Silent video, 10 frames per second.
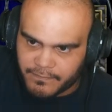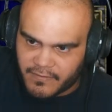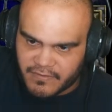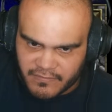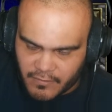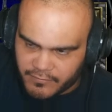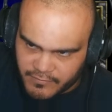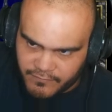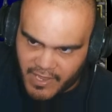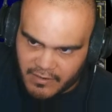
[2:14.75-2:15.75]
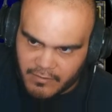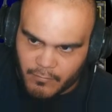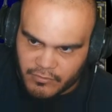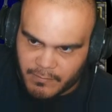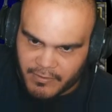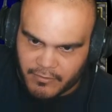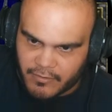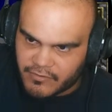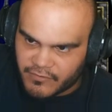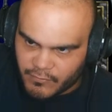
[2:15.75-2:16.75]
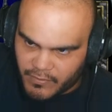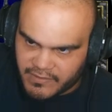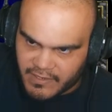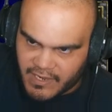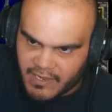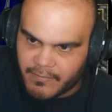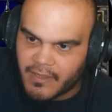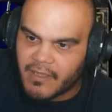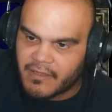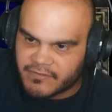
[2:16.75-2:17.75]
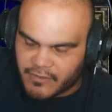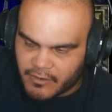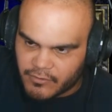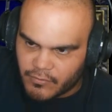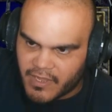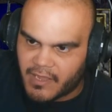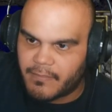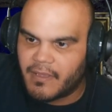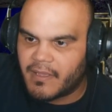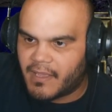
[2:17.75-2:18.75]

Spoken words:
This is also valid in multiplayer. You could just quit the game, start a new game,